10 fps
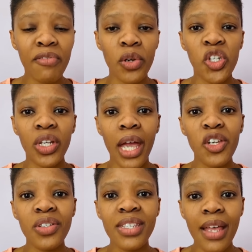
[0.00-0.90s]
for
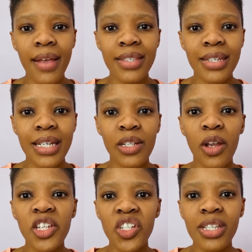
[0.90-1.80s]
Education, Science and
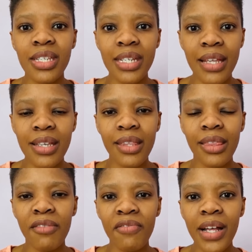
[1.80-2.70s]
Technology stated that
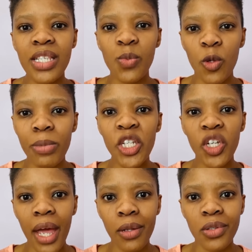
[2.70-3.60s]
the funds will be
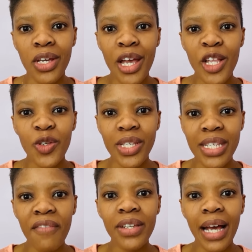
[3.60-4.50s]
channeled to
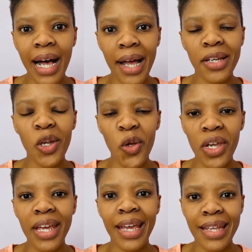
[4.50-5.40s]
7 higher
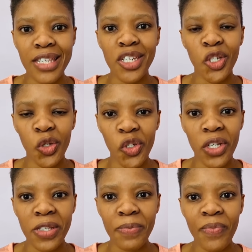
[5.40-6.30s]
learning institutions.